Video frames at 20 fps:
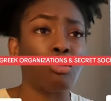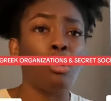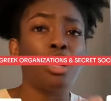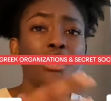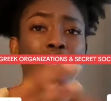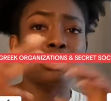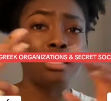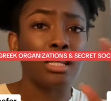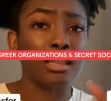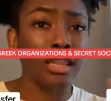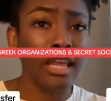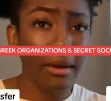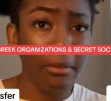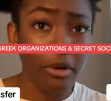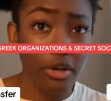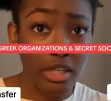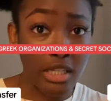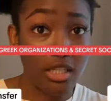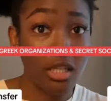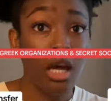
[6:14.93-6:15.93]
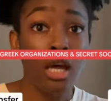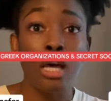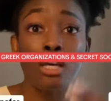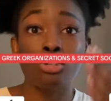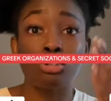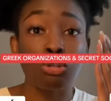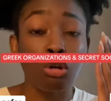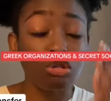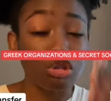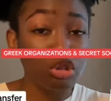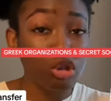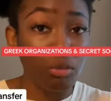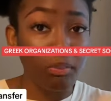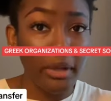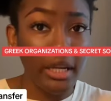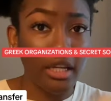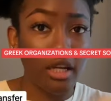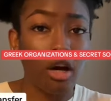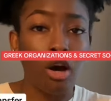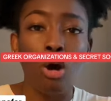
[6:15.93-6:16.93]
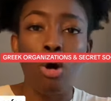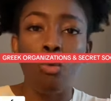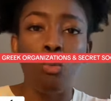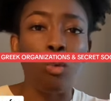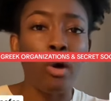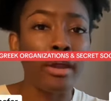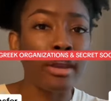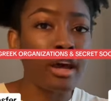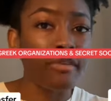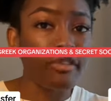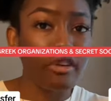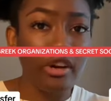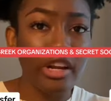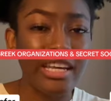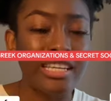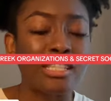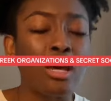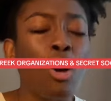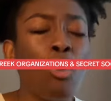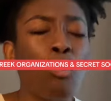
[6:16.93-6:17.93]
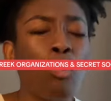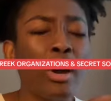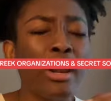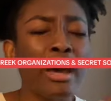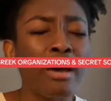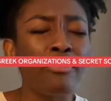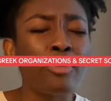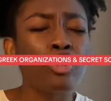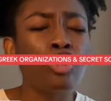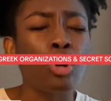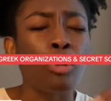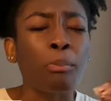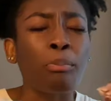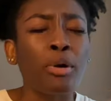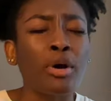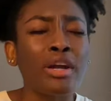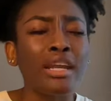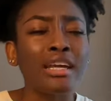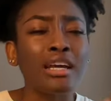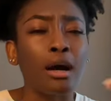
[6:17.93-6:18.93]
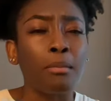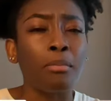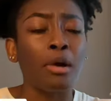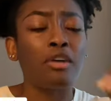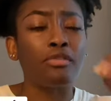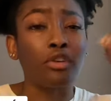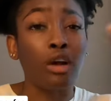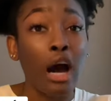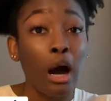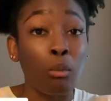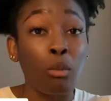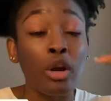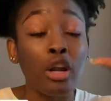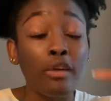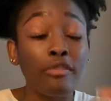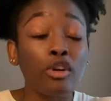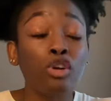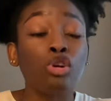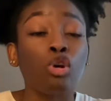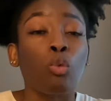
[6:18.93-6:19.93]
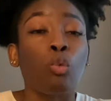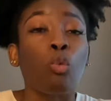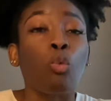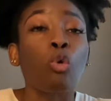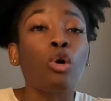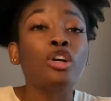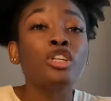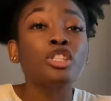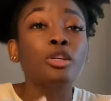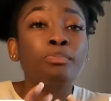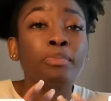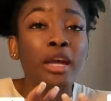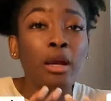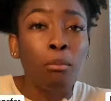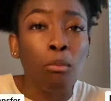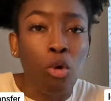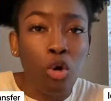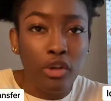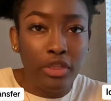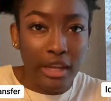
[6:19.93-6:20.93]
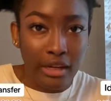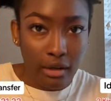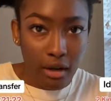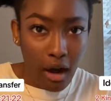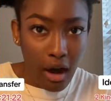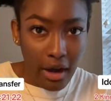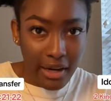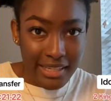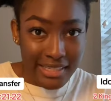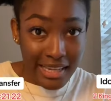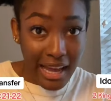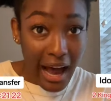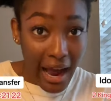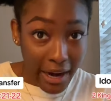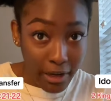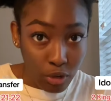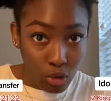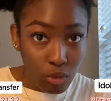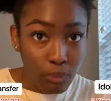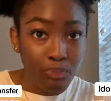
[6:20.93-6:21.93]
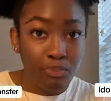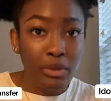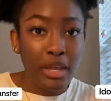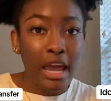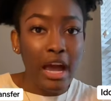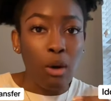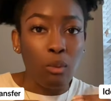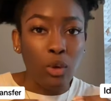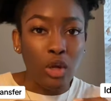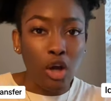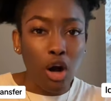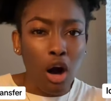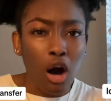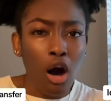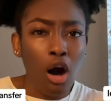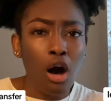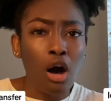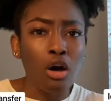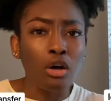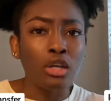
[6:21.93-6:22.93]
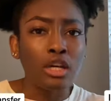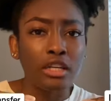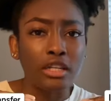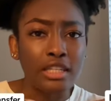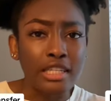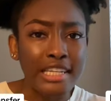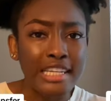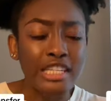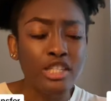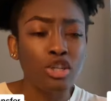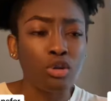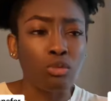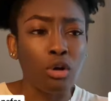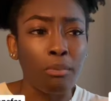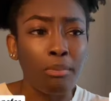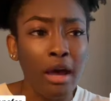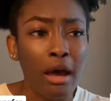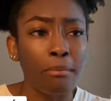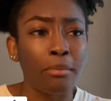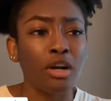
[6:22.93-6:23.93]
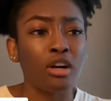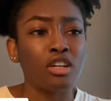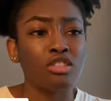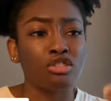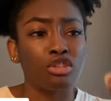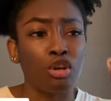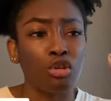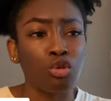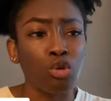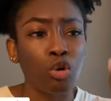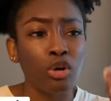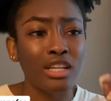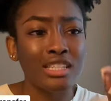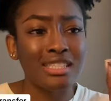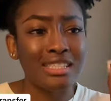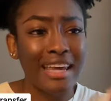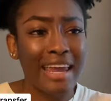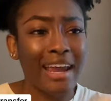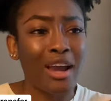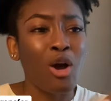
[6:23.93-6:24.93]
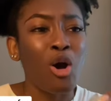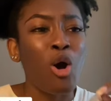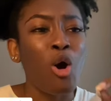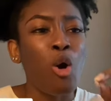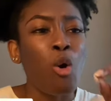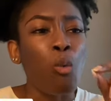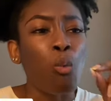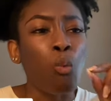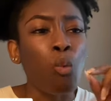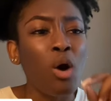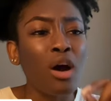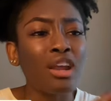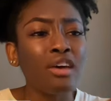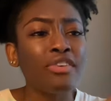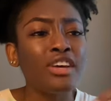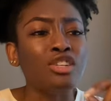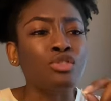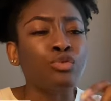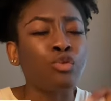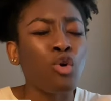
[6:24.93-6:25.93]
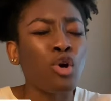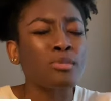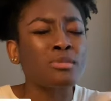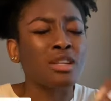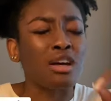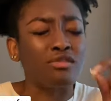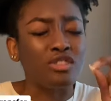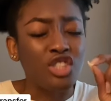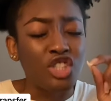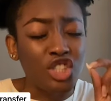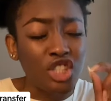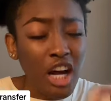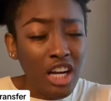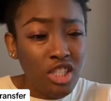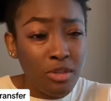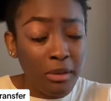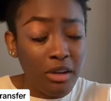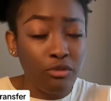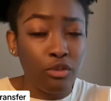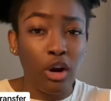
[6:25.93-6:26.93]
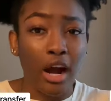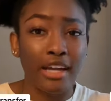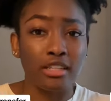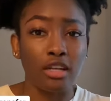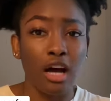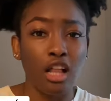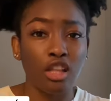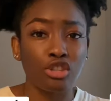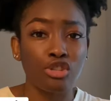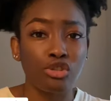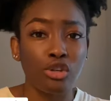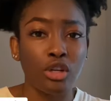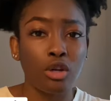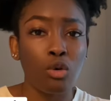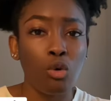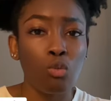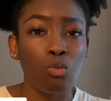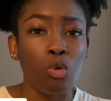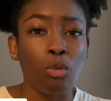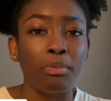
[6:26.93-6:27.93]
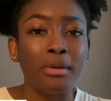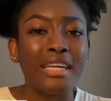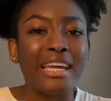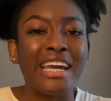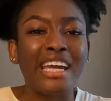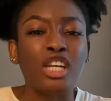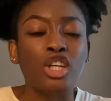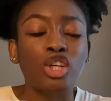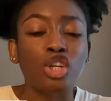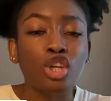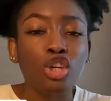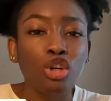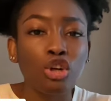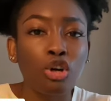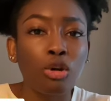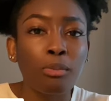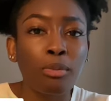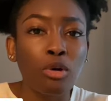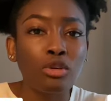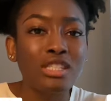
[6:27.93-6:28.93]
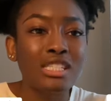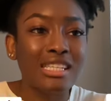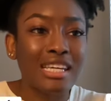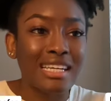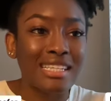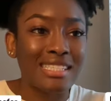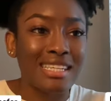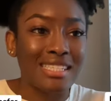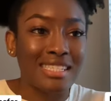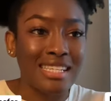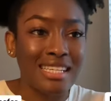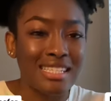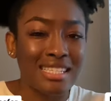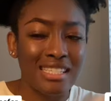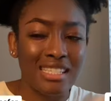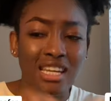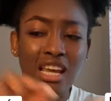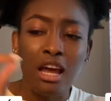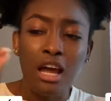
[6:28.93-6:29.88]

celebrities, social media, whatever it is, whatever you're putting above God, whatever you're worshiping more than God is an idol. And we all need to repent, because the Lord is saying, one of his forms of judgment for idolatry will be incurable skin diseases.